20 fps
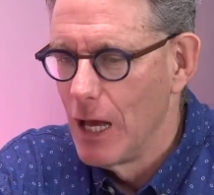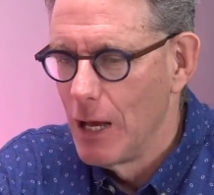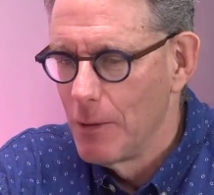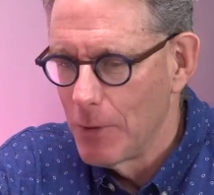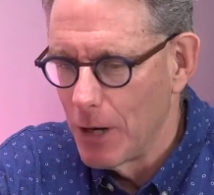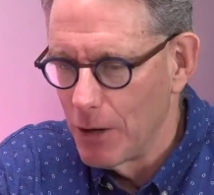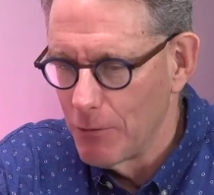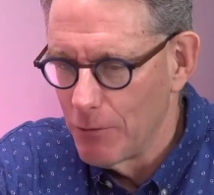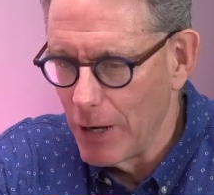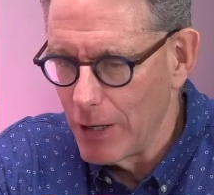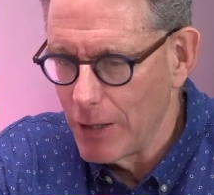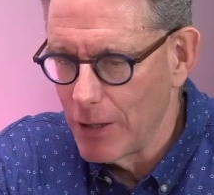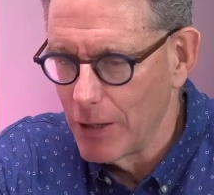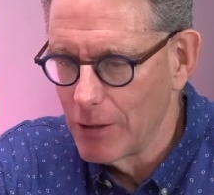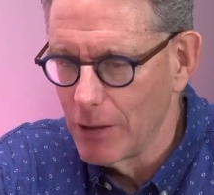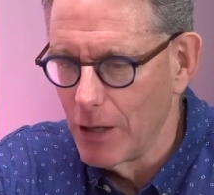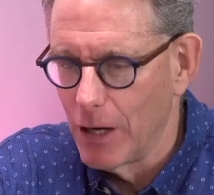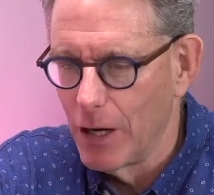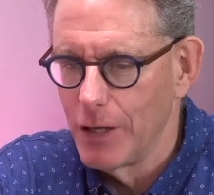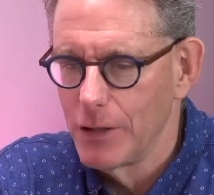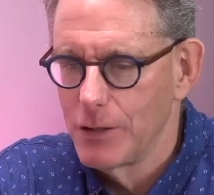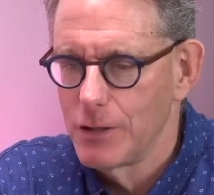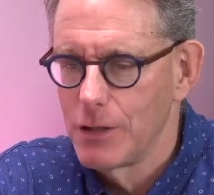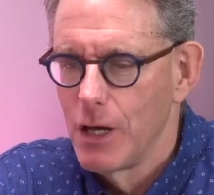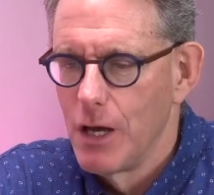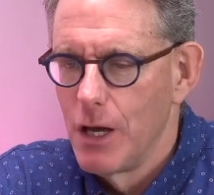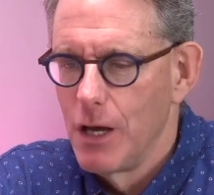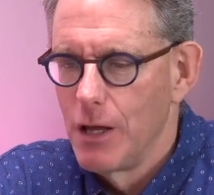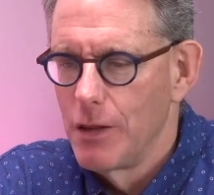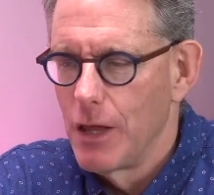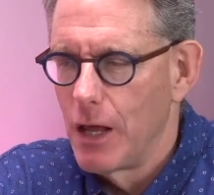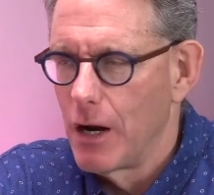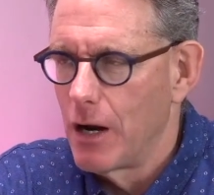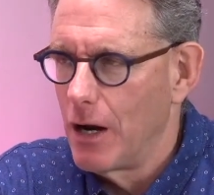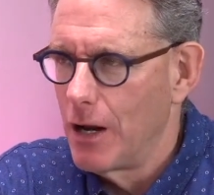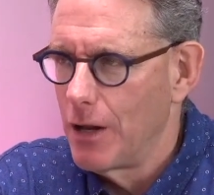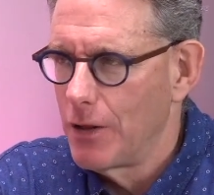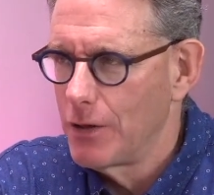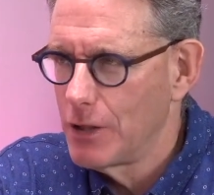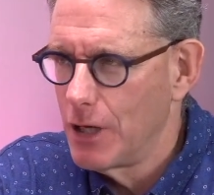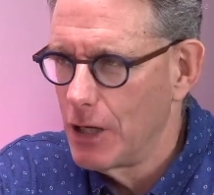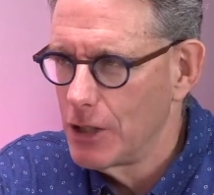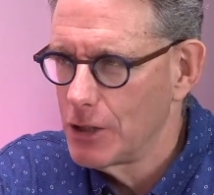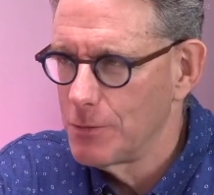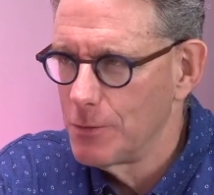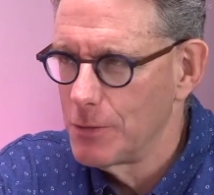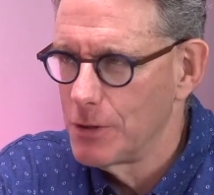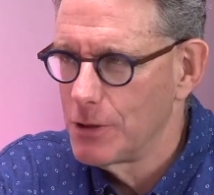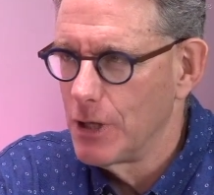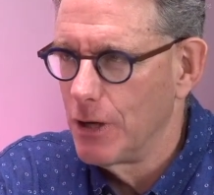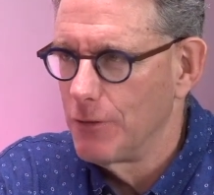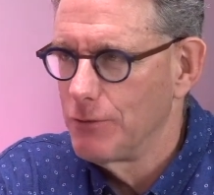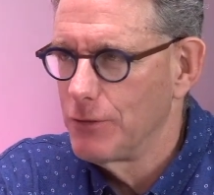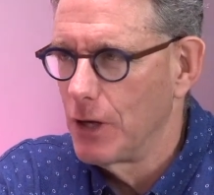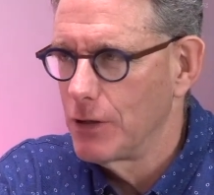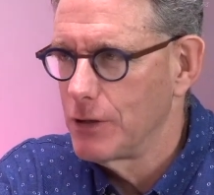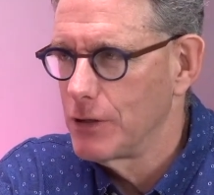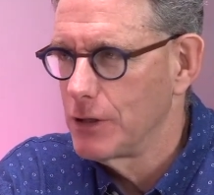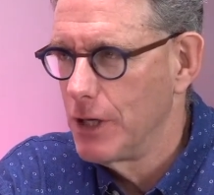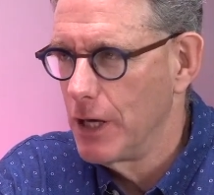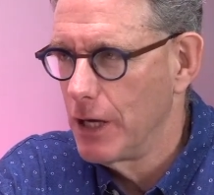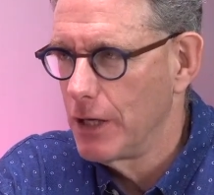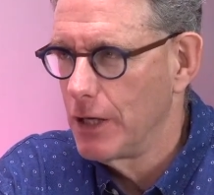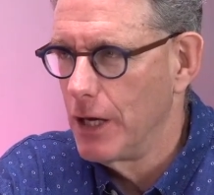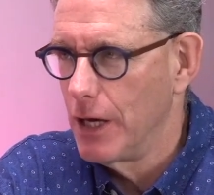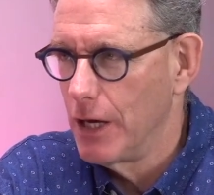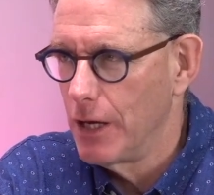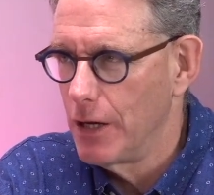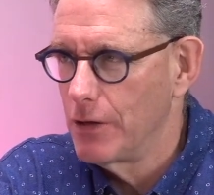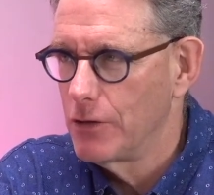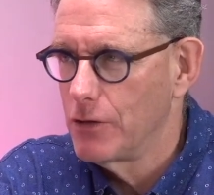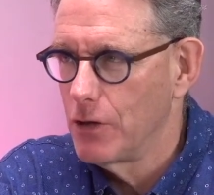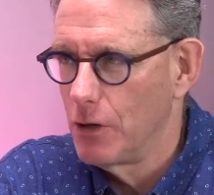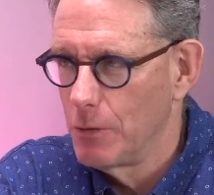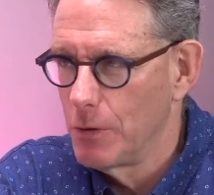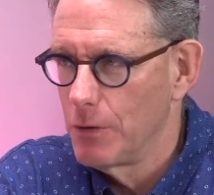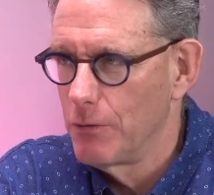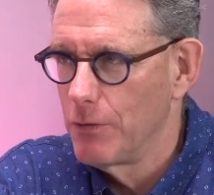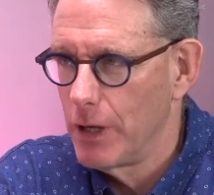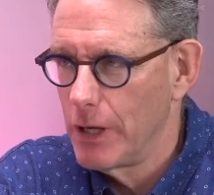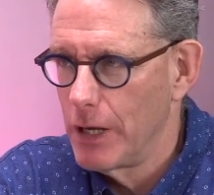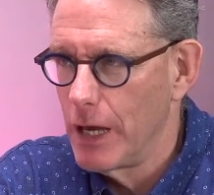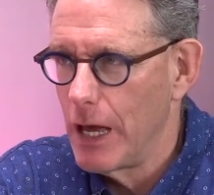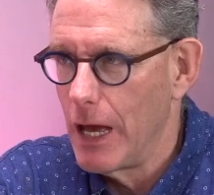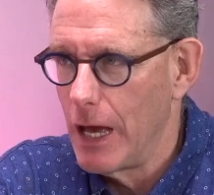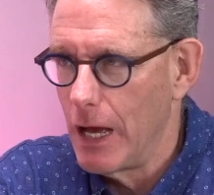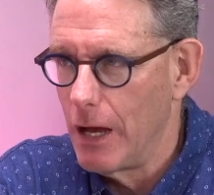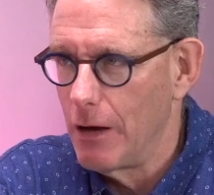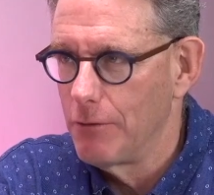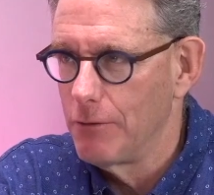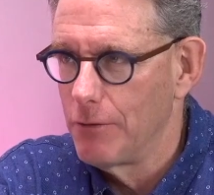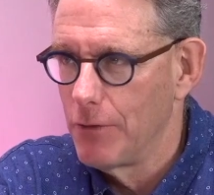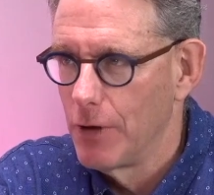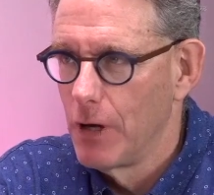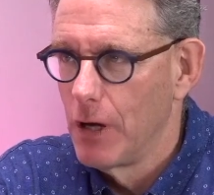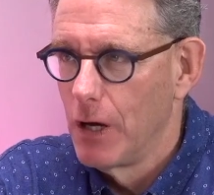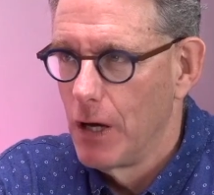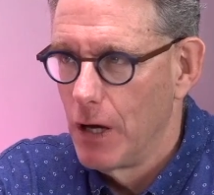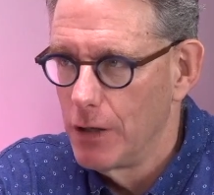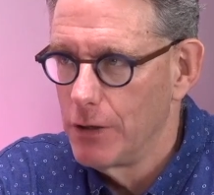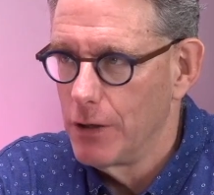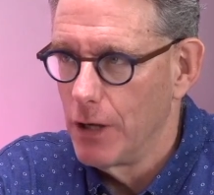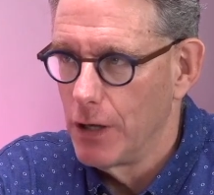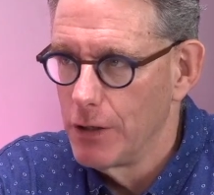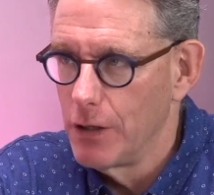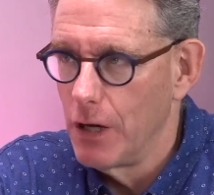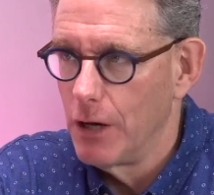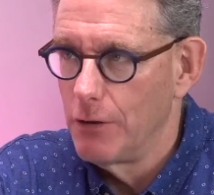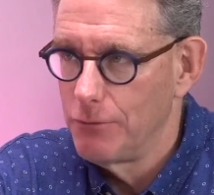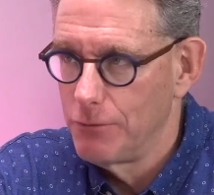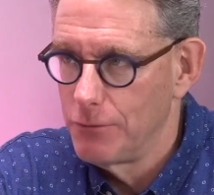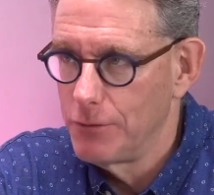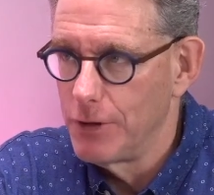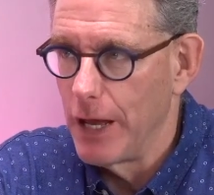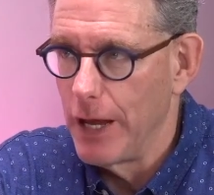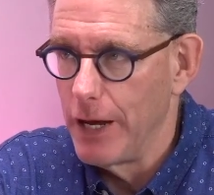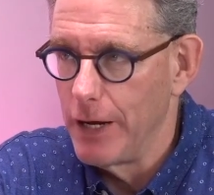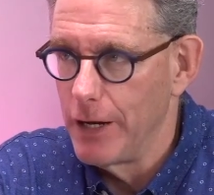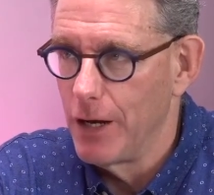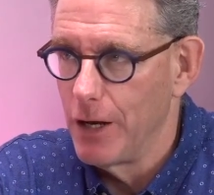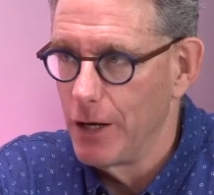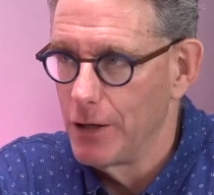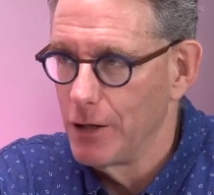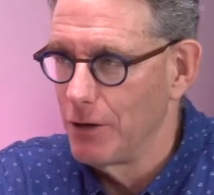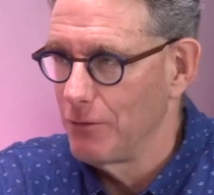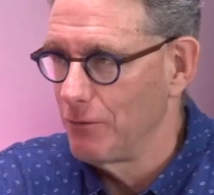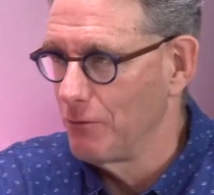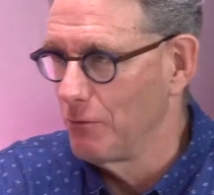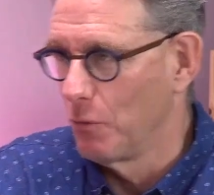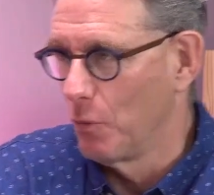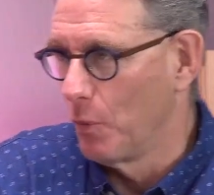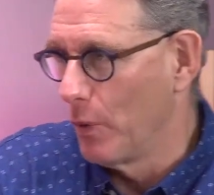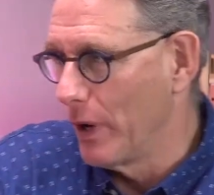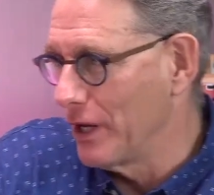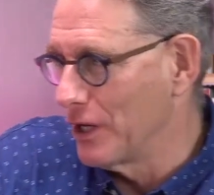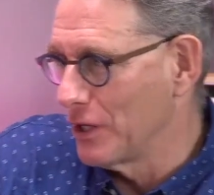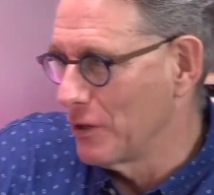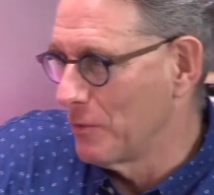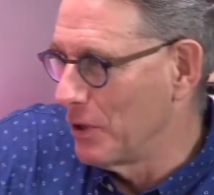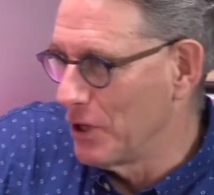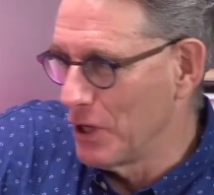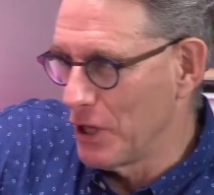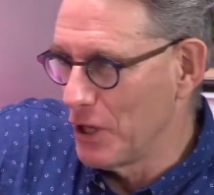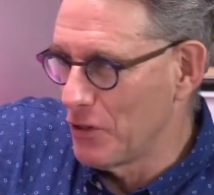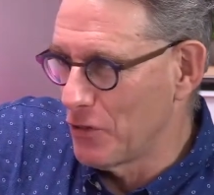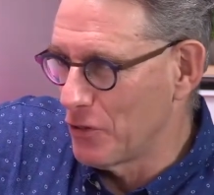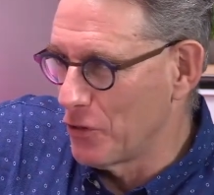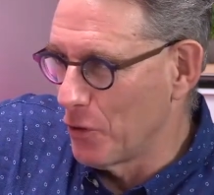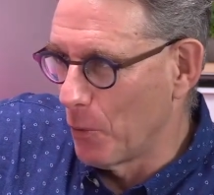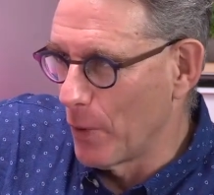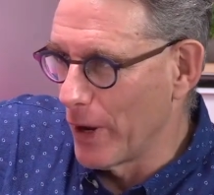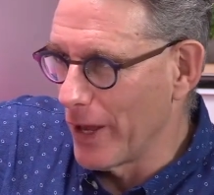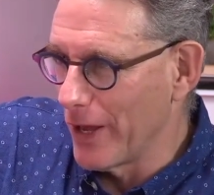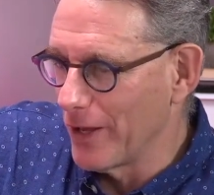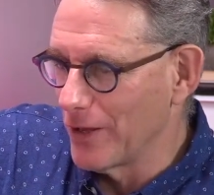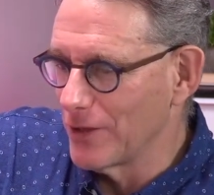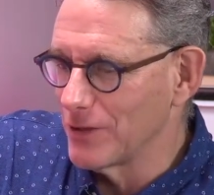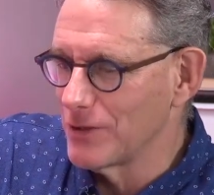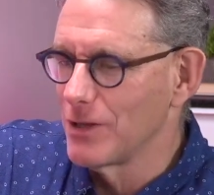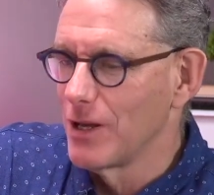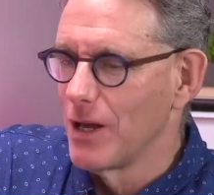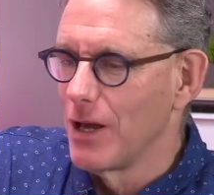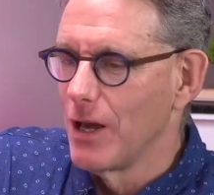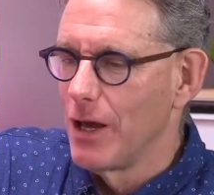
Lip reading: But I recognize that a lot of this customer stuff doesn't kick in until we really have enough data, enough wind beneath the wings